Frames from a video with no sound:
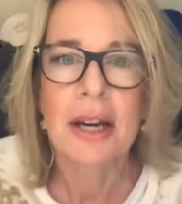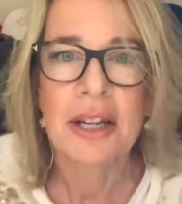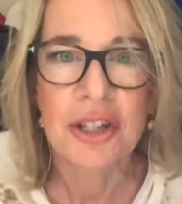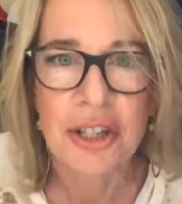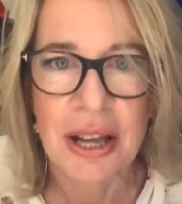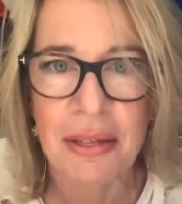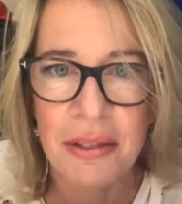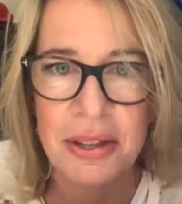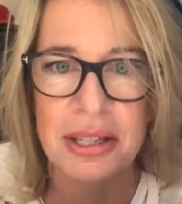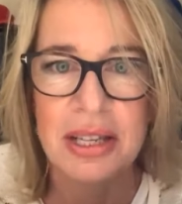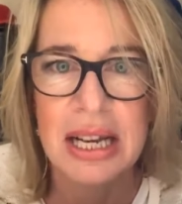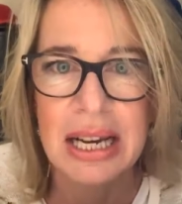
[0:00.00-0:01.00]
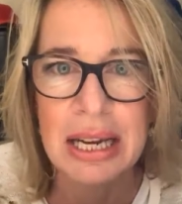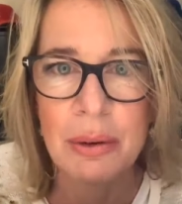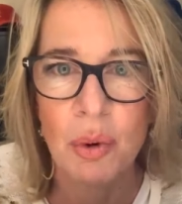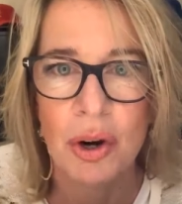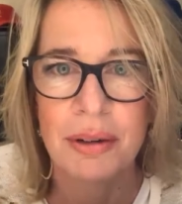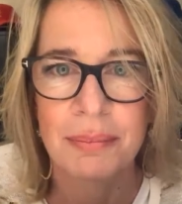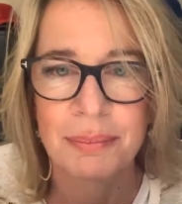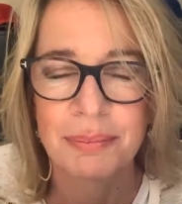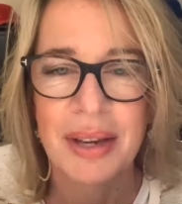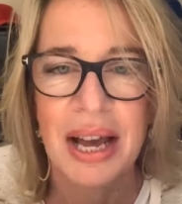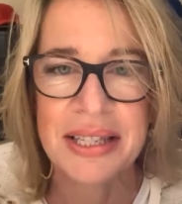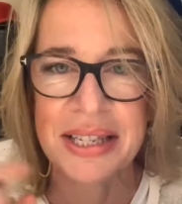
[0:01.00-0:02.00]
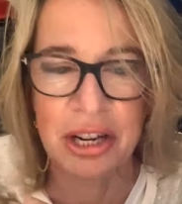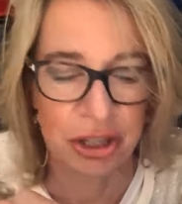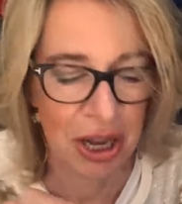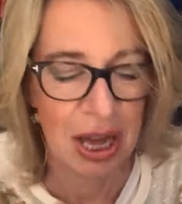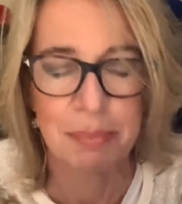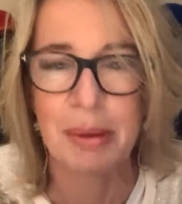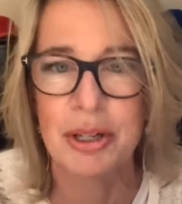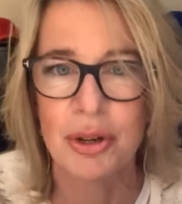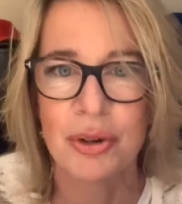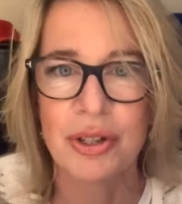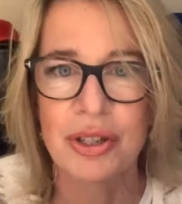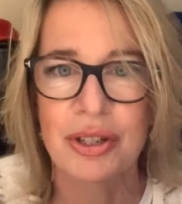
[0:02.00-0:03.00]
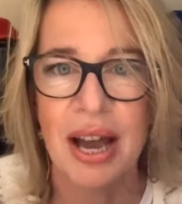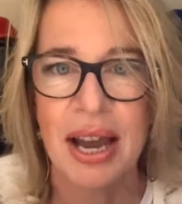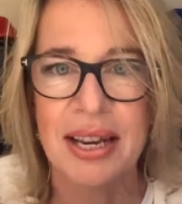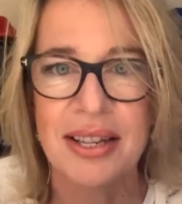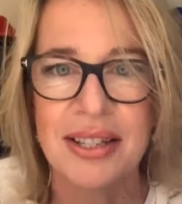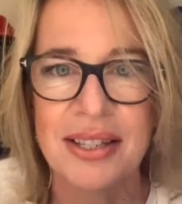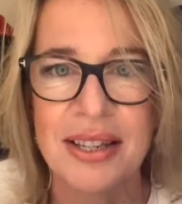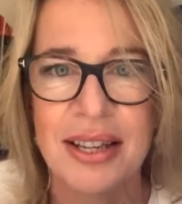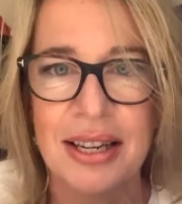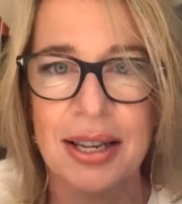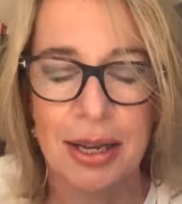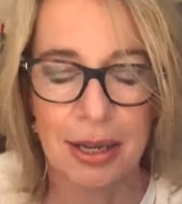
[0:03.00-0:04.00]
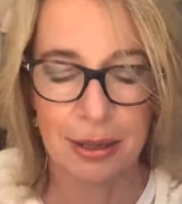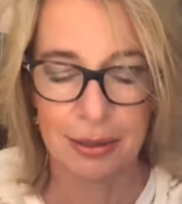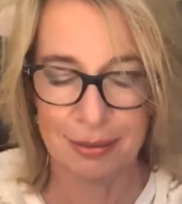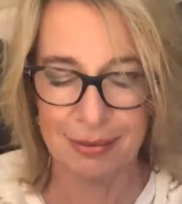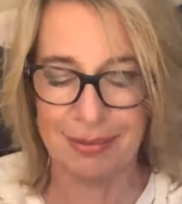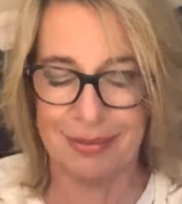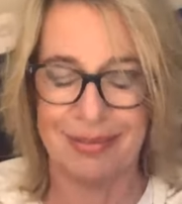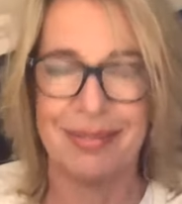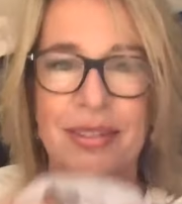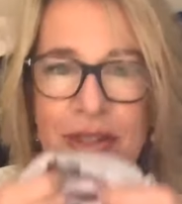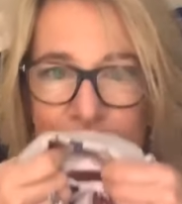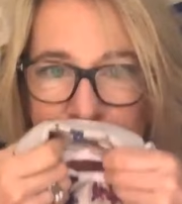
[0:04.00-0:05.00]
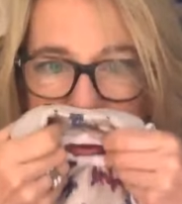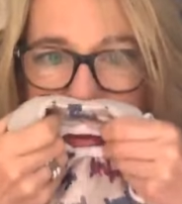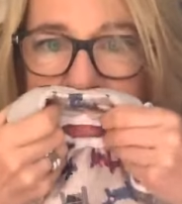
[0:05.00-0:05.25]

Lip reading: Can I just say that this is a clean one? It hasn't actually had my dog's anus in here. Did you